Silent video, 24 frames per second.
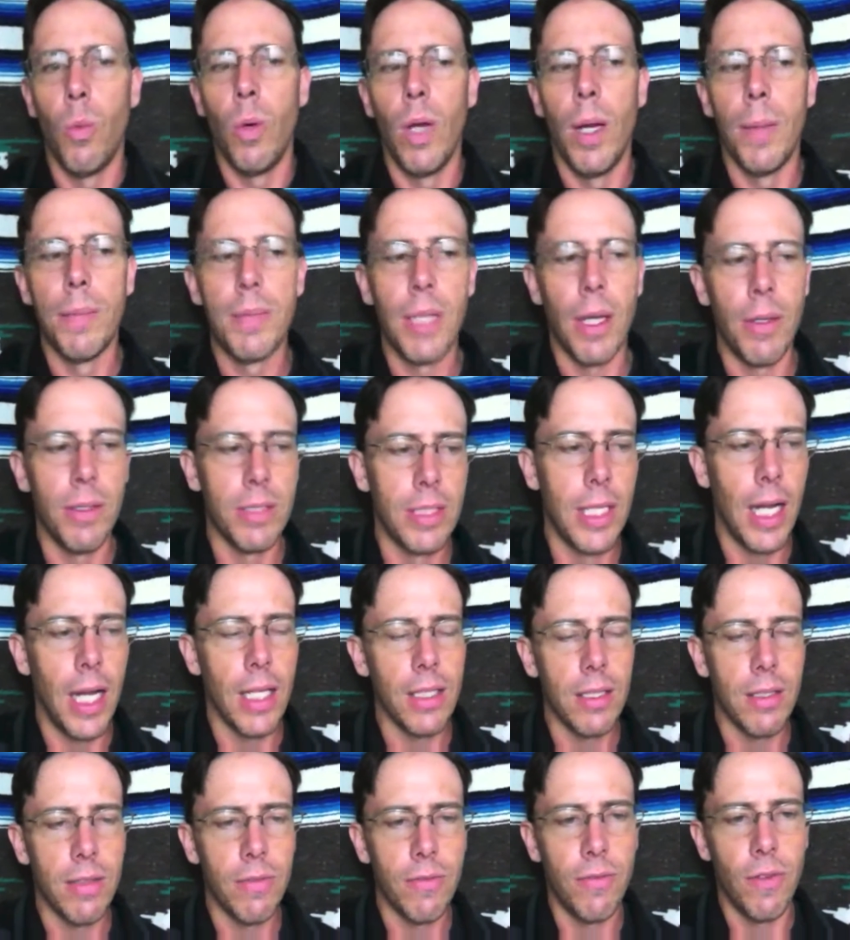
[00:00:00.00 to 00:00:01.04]
whipped. I was
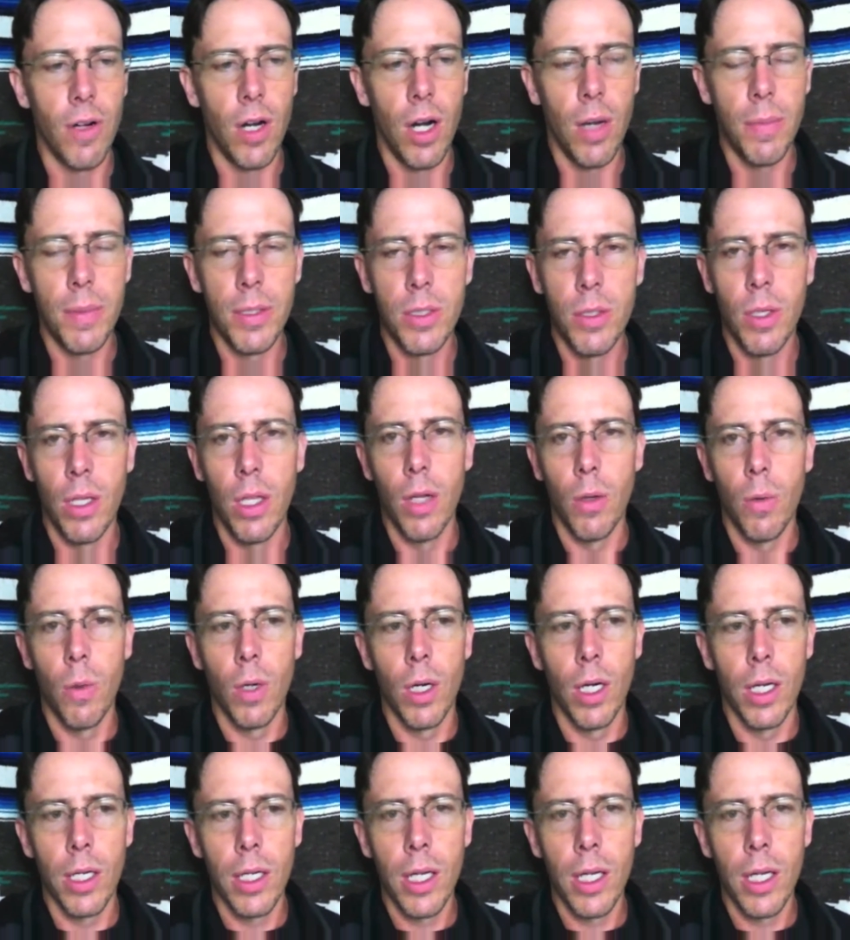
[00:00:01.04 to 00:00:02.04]
down at the farm and doing other work.